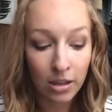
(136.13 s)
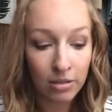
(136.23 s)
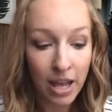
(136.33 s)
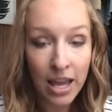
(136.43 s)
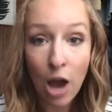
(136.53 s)

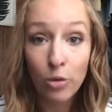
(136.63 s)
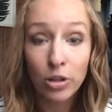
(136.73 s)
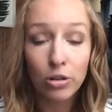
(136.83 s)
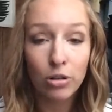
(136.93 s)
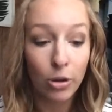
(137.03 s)
Lay out
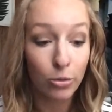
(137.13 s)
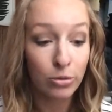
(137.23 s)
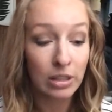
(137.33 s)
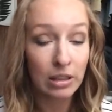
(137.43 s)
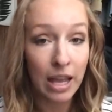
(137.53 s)
your
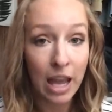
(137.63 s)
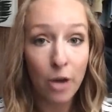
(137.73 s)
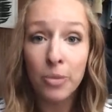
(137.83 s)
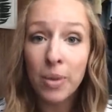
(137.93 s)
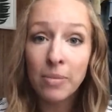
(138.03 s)
clothes, lay
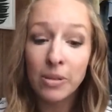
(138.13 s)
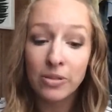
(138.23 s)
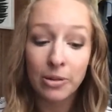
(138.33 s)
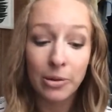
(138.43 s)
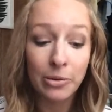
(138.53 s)
out the
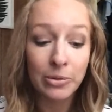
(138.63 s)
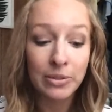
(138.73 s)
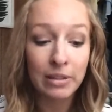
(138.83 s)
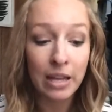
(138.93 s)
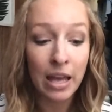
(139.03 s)
baby's
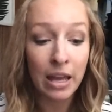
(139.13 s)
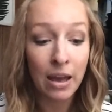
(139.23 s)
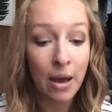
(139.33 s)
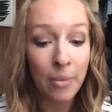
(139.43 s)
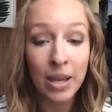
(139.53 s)
clothes,
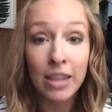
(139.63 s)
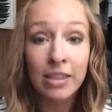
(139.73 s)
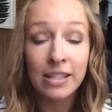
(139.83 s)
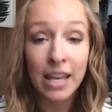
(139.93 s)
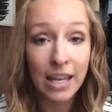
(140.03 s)
get
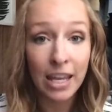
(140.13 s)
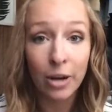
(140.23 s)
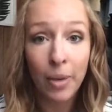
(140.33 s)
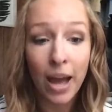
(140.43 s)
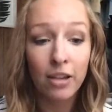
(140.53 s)
the
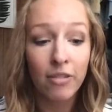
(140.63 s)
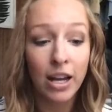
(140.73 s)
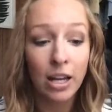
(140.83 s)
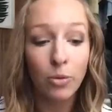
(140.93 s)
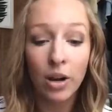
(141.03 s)
daycare bag
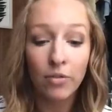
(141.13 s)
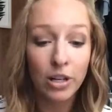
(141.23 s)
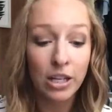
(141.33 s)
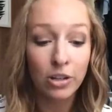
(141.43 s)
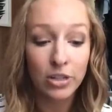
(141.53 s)
ready,
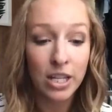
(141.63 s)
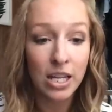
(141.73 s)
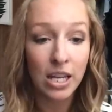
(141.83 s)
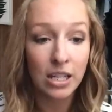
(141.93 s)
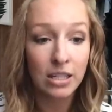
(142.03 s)
whatever you're
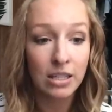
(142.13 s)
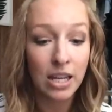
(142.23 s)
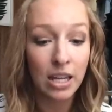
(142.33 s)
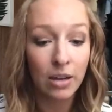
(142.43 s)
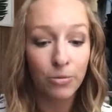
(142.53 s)
taking to the
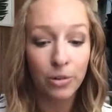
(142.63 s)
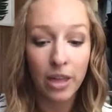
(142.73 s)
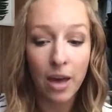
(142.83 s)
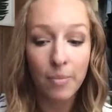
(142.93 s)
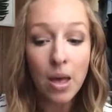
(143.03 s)
daycare for
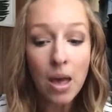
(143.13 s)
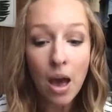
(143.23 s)
them.